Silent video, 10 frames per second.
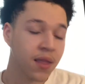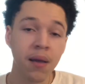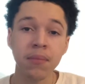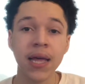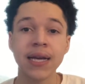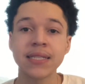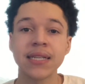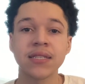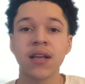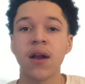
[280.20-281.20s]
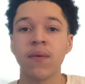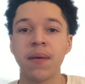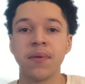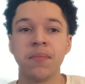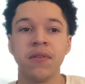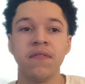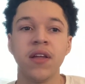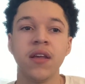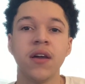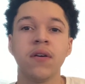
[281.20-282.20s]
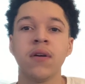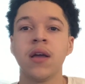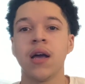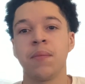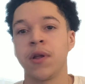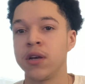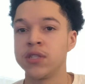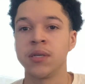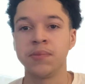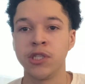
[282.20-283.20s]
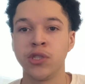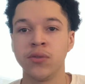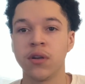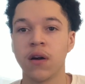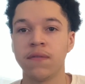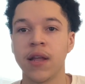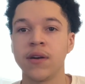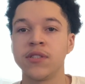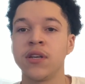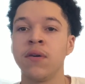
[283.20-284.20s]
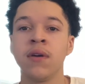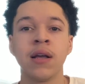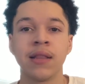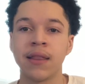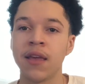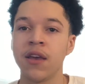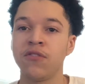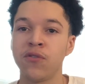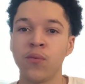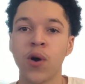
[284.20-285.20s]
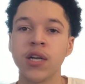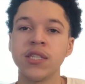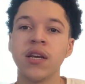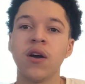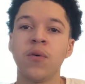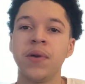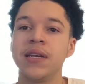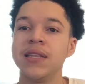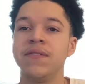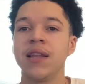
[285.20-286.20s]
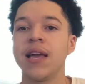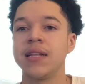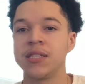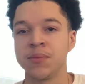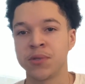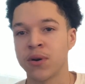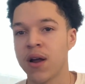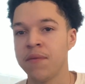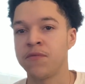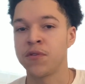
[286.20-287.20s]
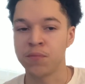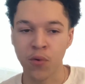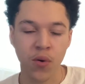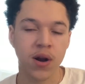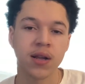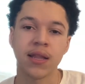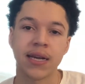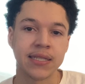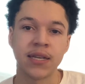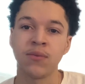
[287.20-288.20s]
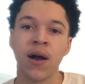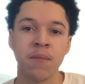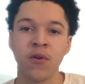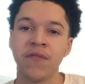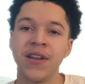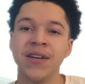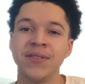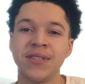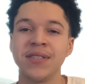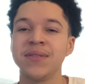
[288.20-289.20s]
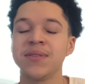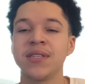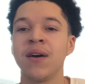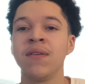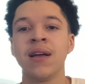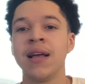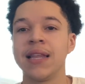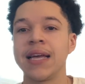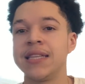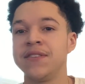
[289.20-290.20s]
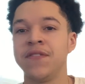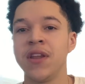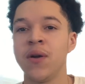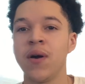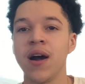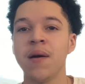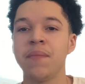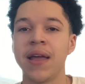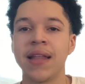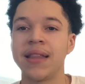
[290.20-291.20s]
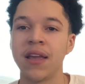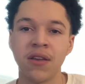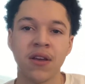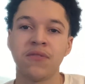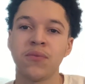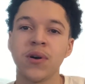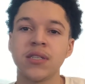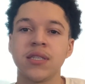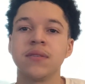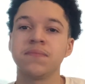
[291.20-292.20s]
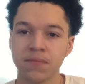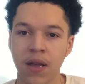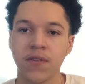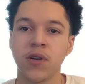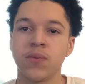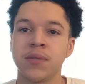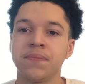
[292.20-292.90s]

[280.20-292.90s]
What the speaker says: But like I said, this kind of wraps up the video. I'm going to go ship these shoes off now, so thank you guys for watching. I hope you guys leave a like and subscribe for more. Like I said, we'll have more videos soon, so like this video up, and thank you guys for watching. Have a good one.